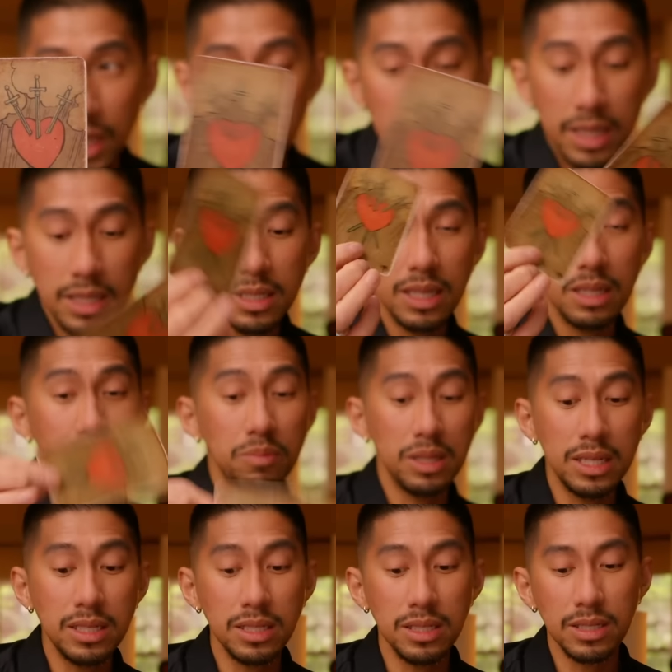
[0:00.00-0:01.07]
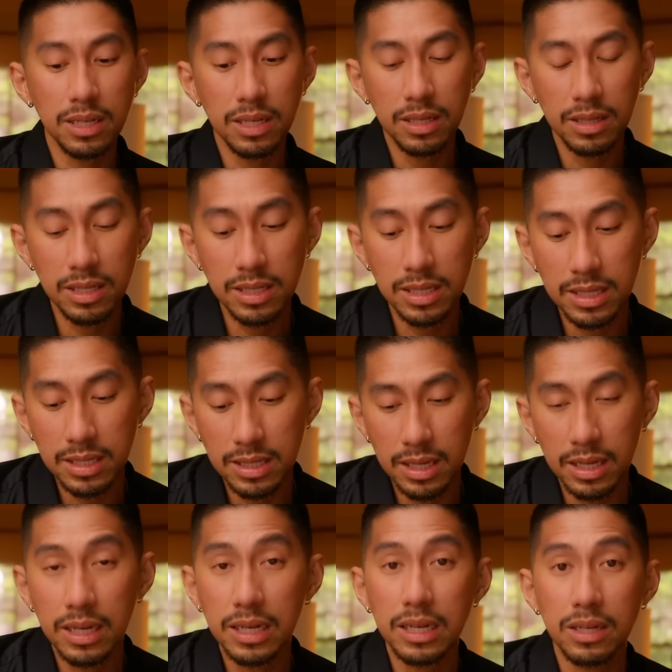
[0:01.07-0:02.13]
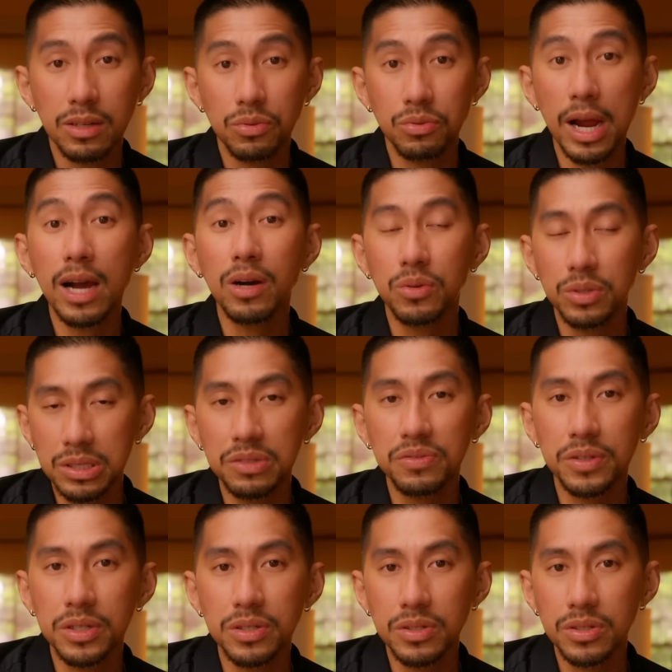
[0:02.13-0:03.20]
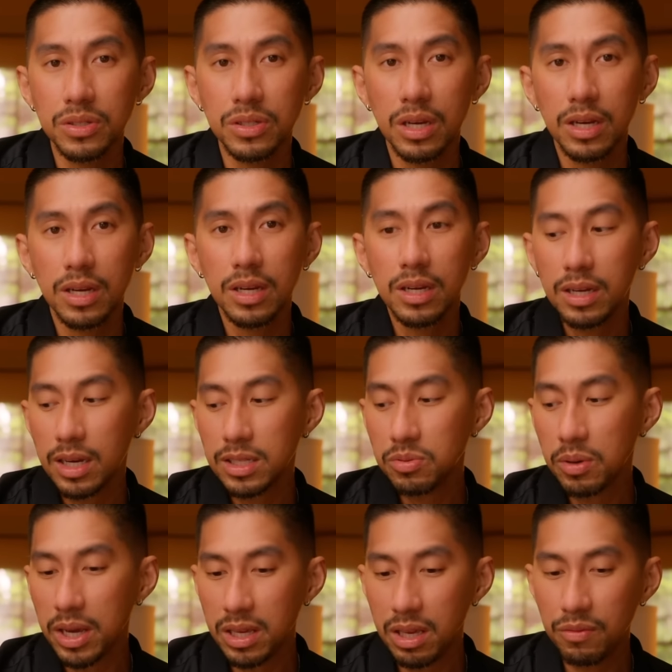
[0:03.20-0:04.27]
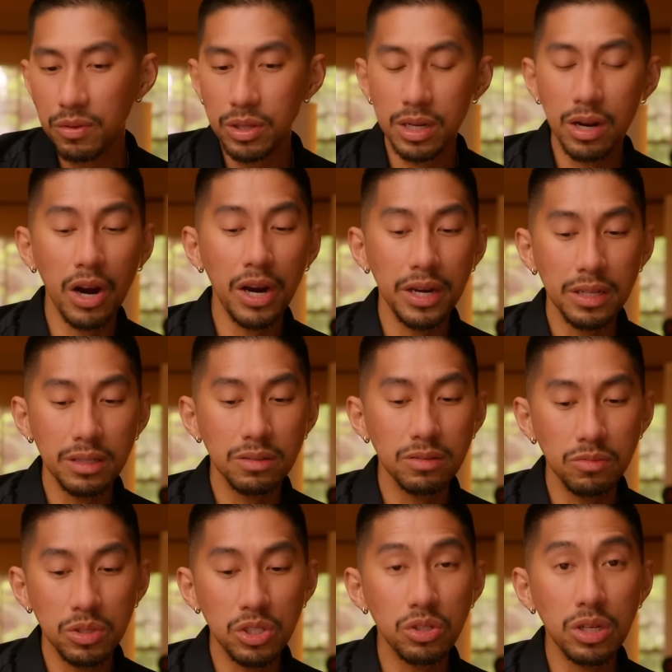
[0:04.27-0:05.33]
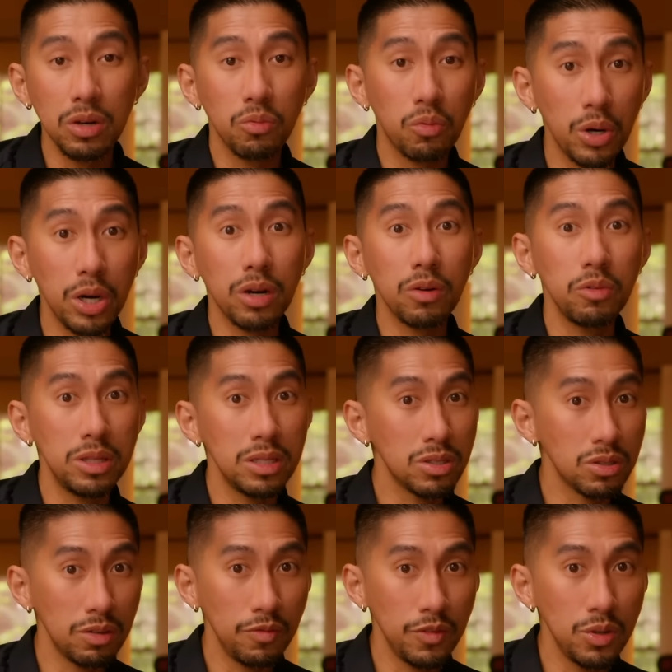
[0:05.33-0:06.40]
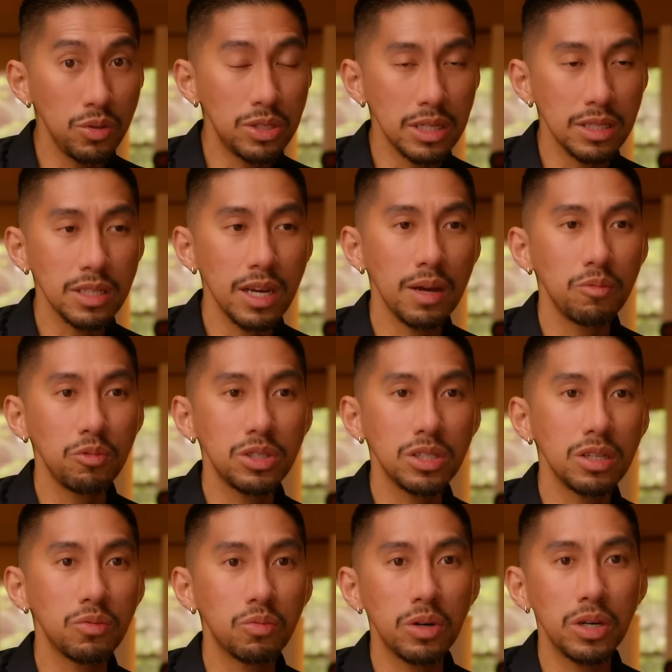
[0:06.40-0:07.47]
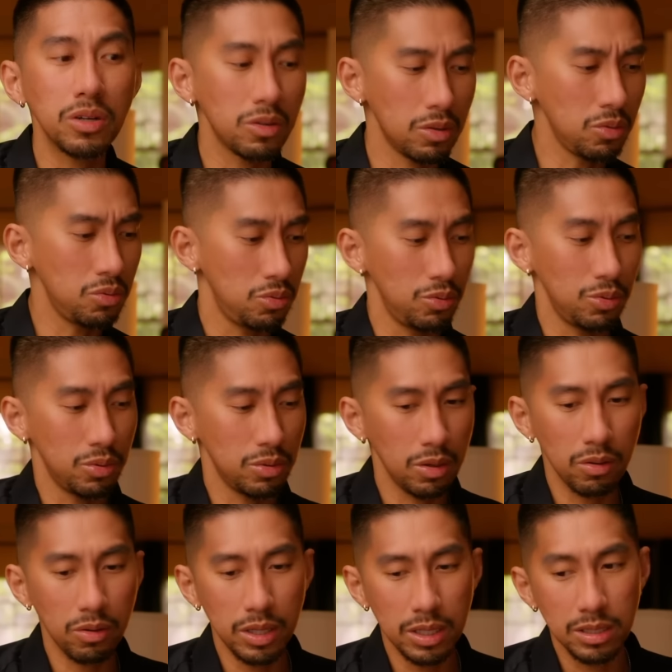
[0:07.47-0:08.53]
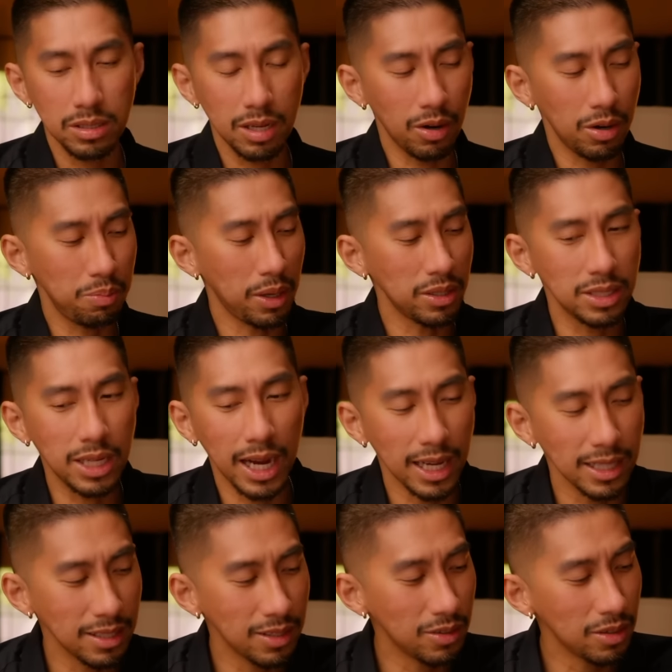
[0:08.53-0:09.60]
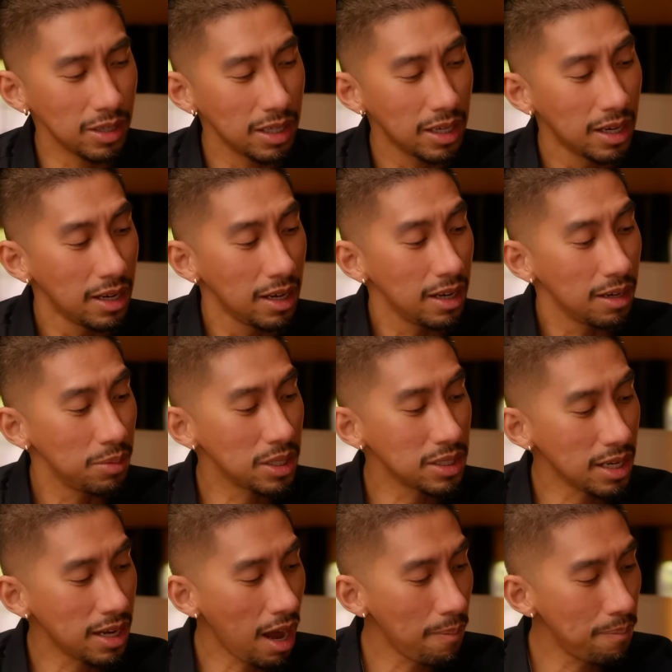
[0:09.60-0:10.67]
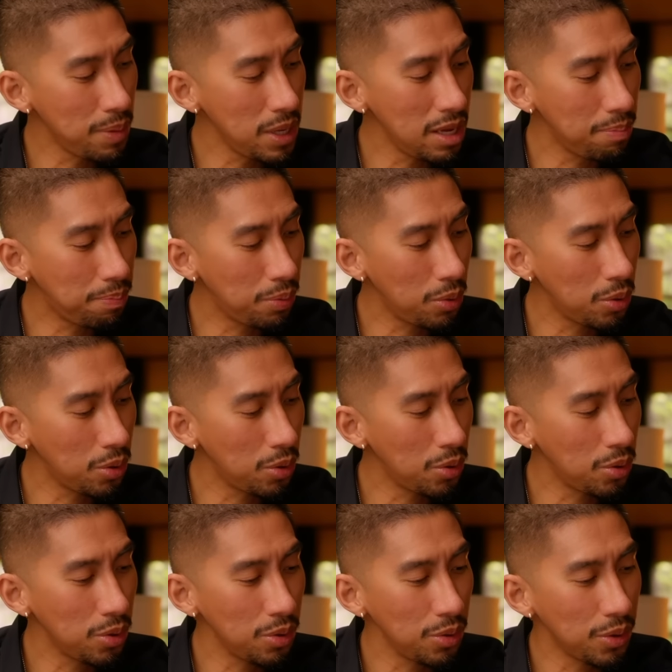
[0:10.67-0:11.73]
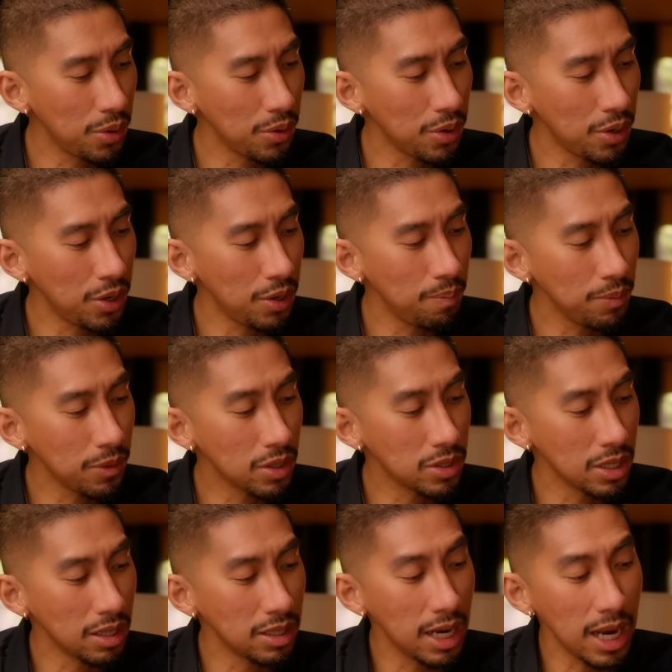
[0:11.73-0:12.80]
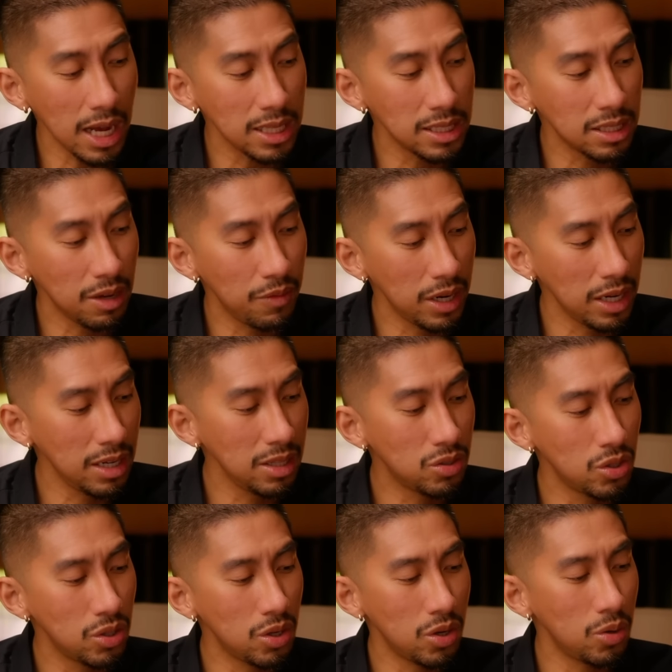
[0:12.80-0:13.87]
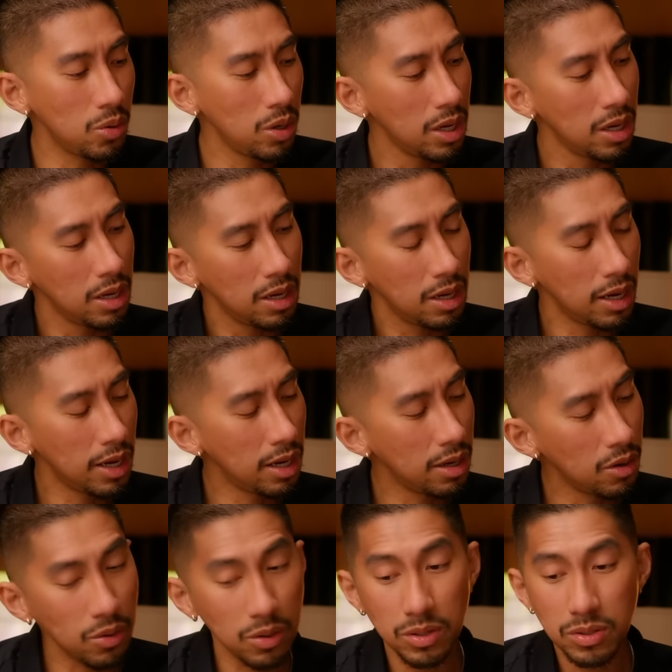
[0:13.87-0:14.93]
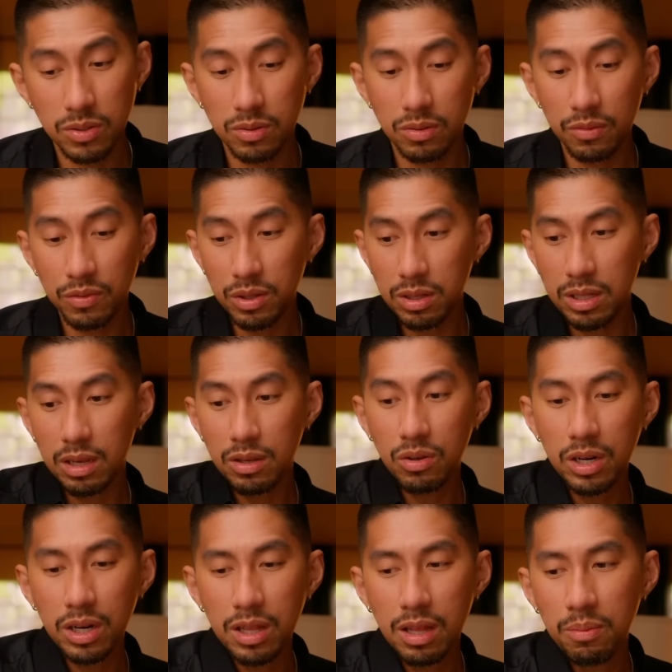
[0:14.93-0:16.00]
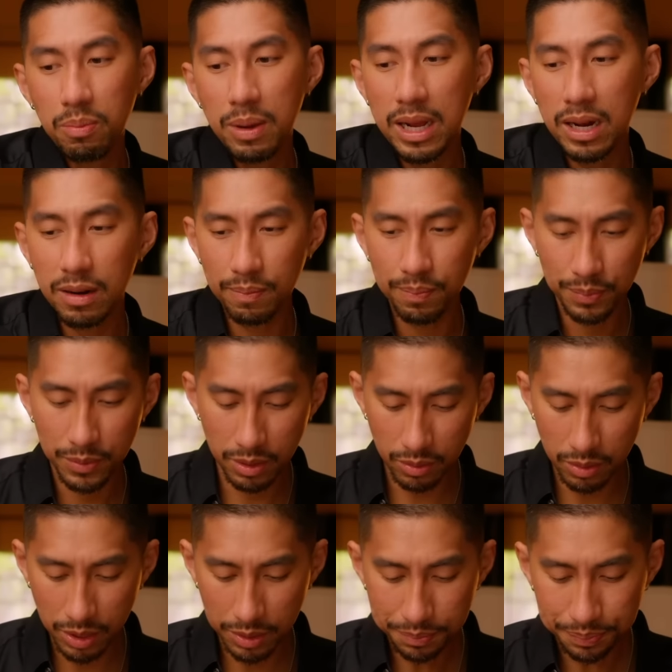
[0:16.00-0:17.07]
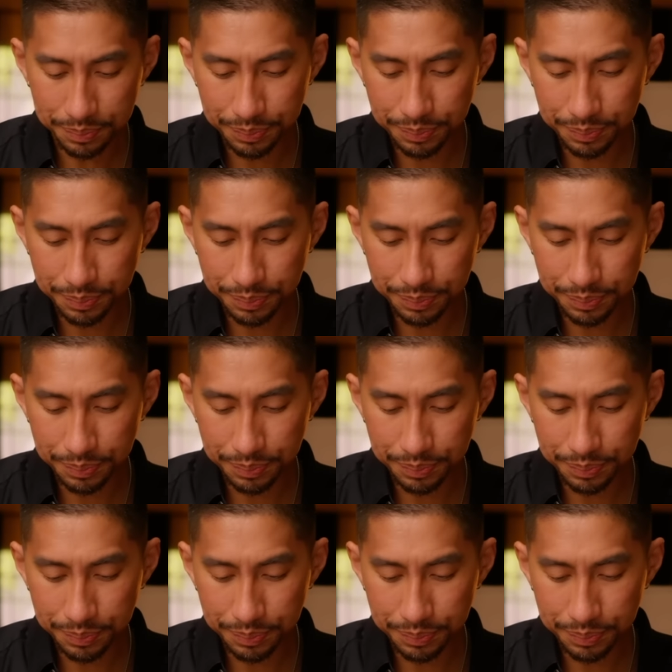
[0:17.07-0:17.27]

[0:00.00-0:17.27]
And this can be, this is like this is uh, Rahu in the first. That's why I give you the garnet which can work with this confusing time, which can work, ooh, okay, sorry about that, okay. Because I got people, okay, because the lucky seven, I need to know, uh, okay, so if you, you hear the bell, okay,